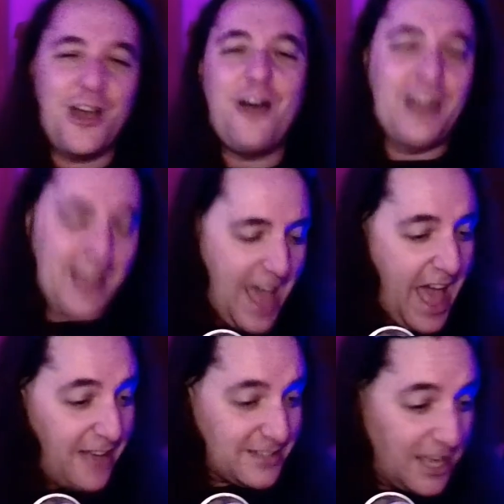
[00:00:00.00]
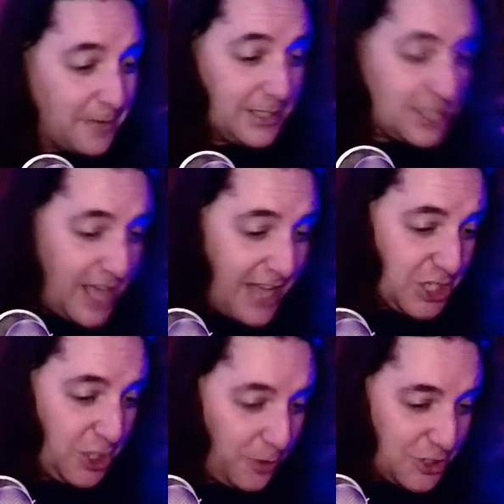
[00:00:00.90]
gonna have some
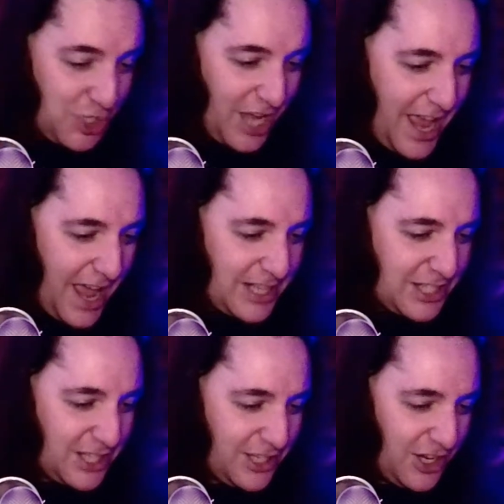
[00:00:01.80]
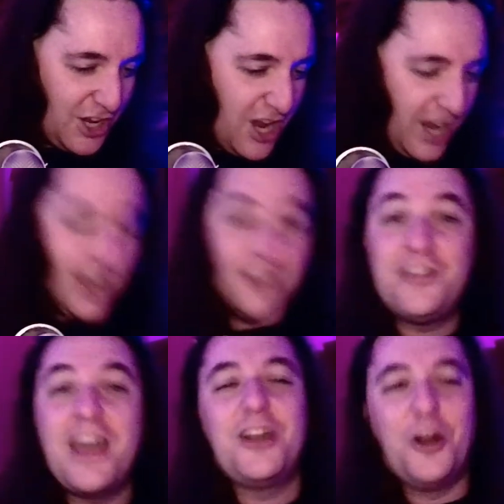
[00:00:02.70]
consensual sex. If
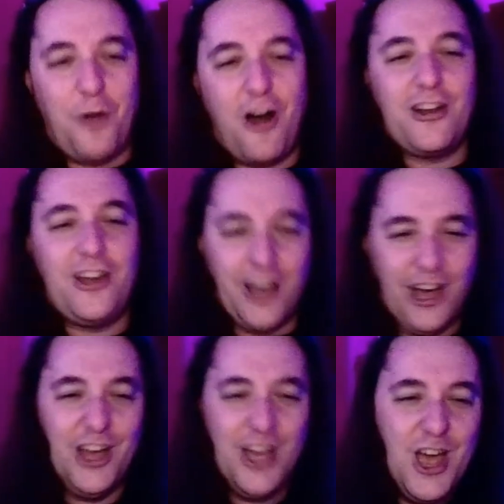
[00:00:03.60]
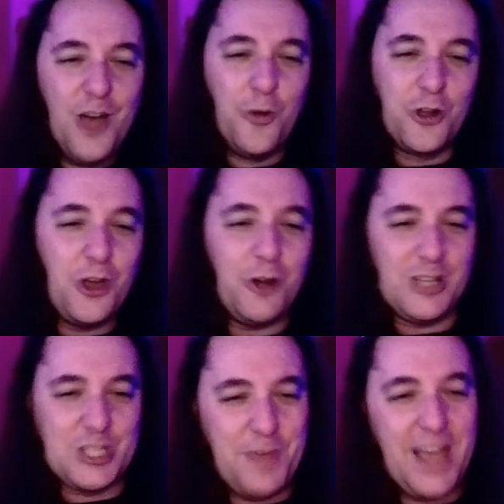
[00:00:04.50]
they don't wanna, we're gonna
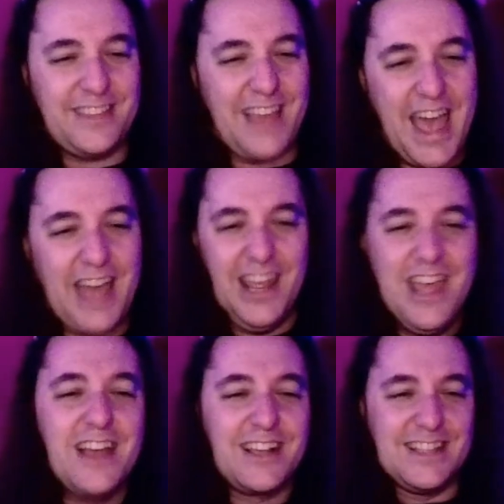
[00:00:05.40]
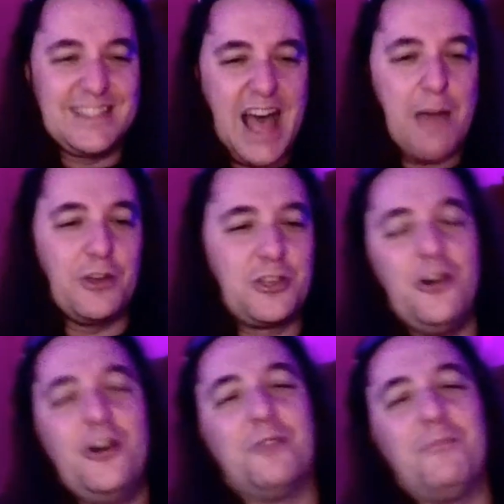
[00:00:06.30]
respect that. 'Cause I'm a
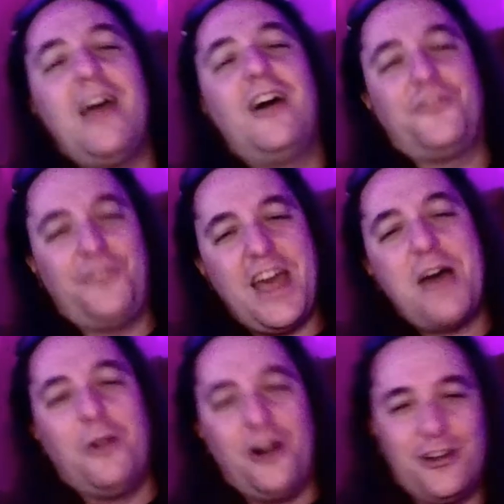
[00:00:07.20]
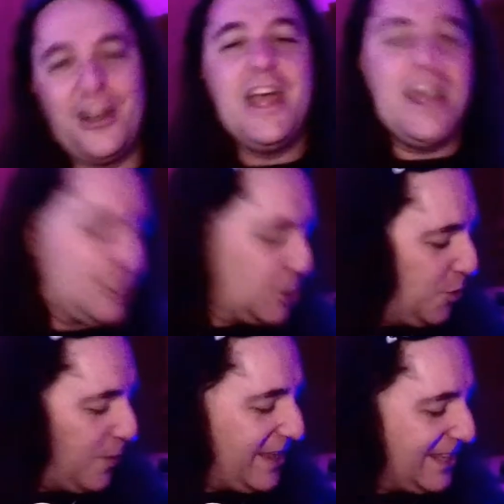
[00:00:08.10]
good male feminist.
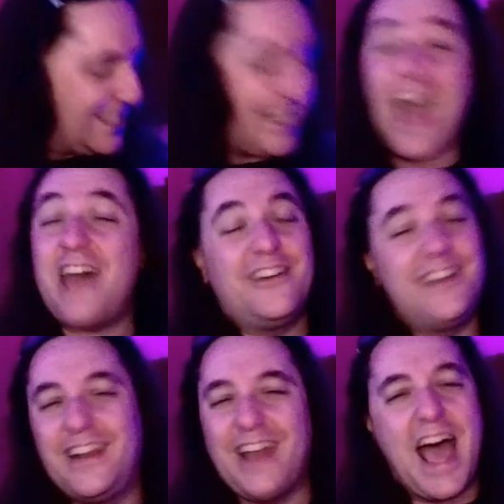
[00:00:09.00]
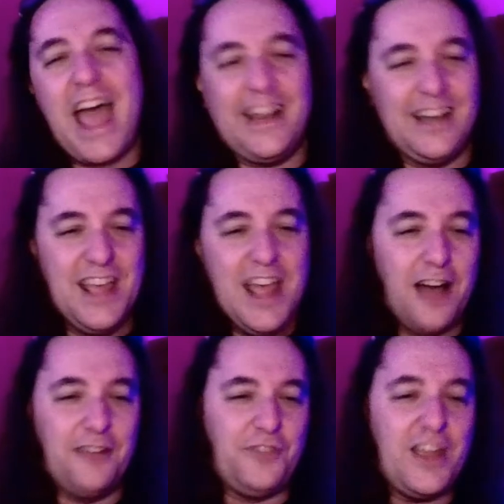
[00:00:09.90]
Well, it's Saturday night,
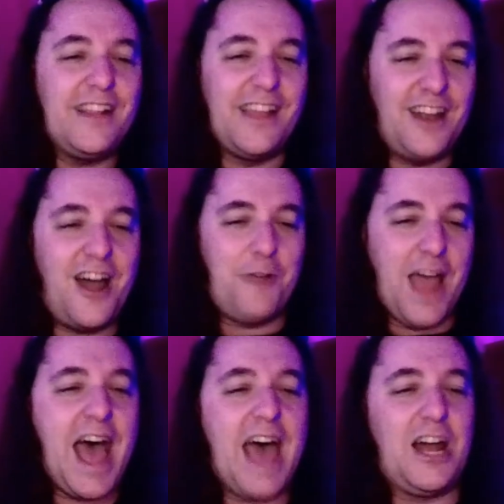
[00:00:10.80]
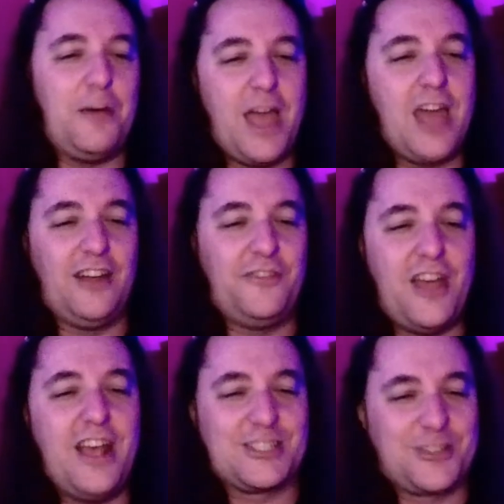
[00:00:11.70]
I'm feeling alright. I'll
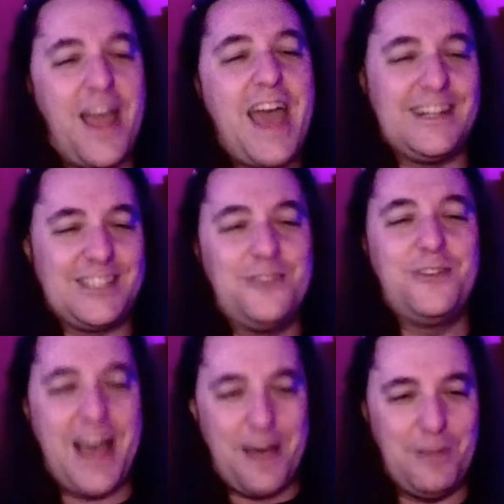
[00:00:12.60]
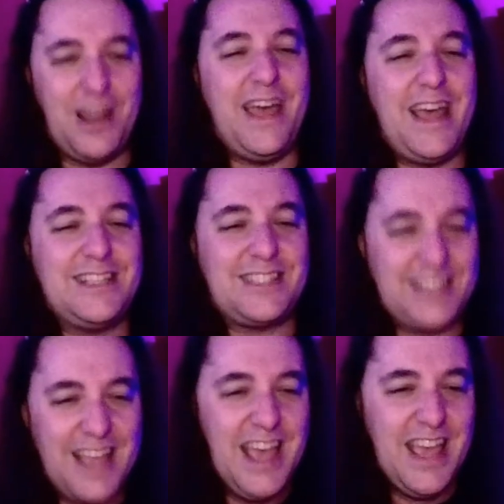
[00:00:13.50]
manifest gratitude, I'm blessed.
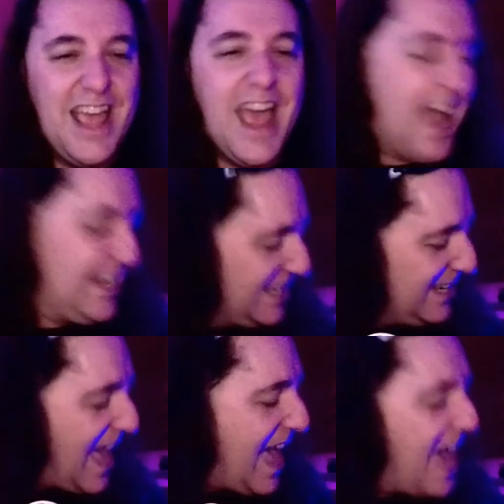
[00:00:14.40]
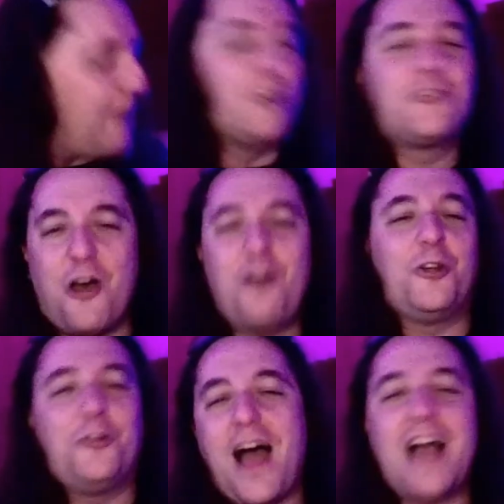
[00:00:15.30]
And tonight we're
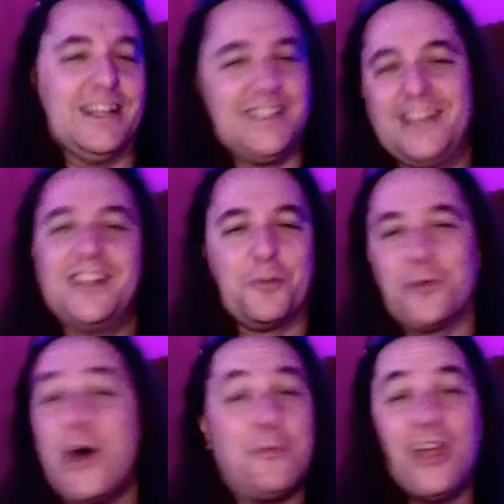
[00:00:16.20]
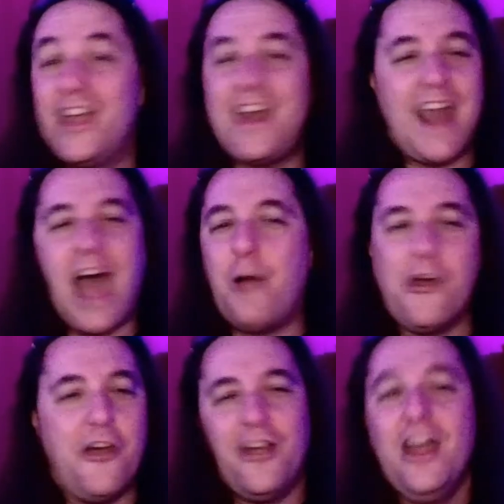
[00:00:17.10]
gonna rock until an appropriate hour,
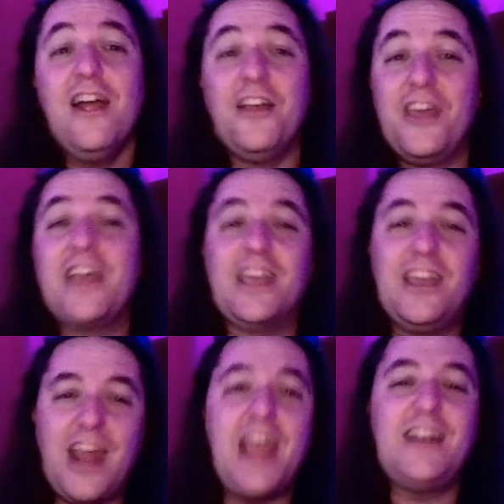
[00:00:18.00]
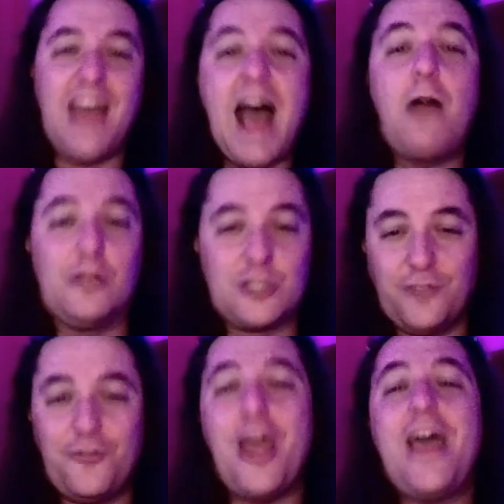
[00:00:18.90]
and then get 8 hours
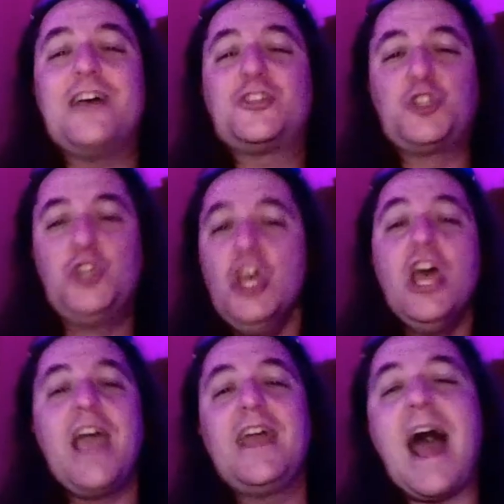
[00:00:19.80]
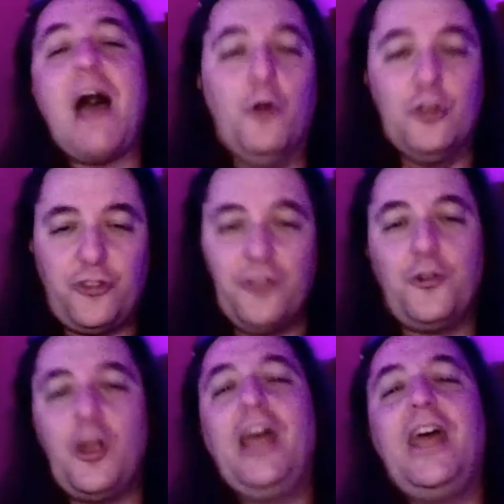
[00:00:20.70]
of rest. 8 hours of
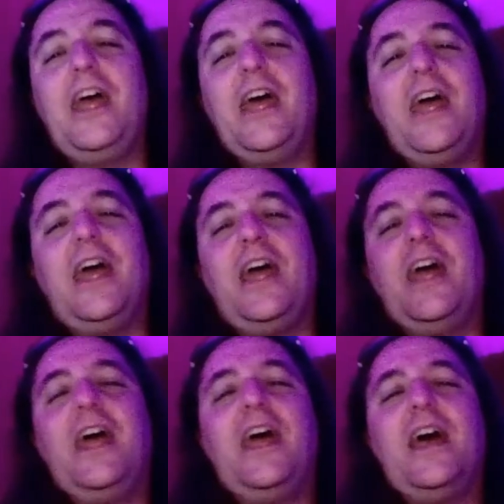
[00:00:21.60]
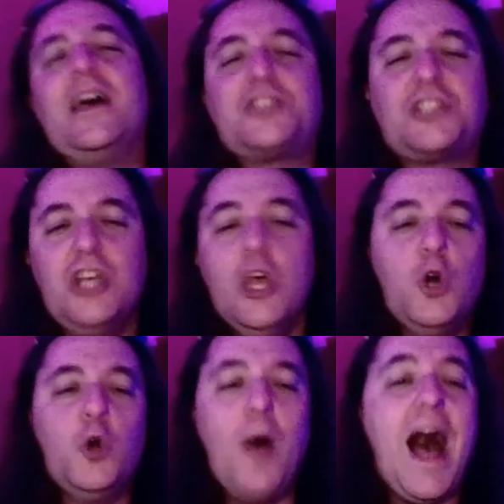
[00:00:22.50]
rest.
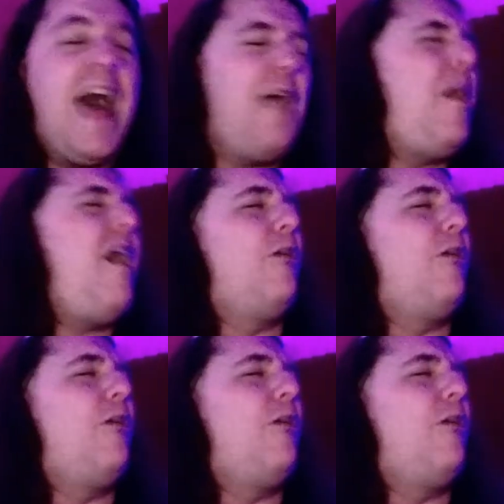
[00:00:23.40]
Why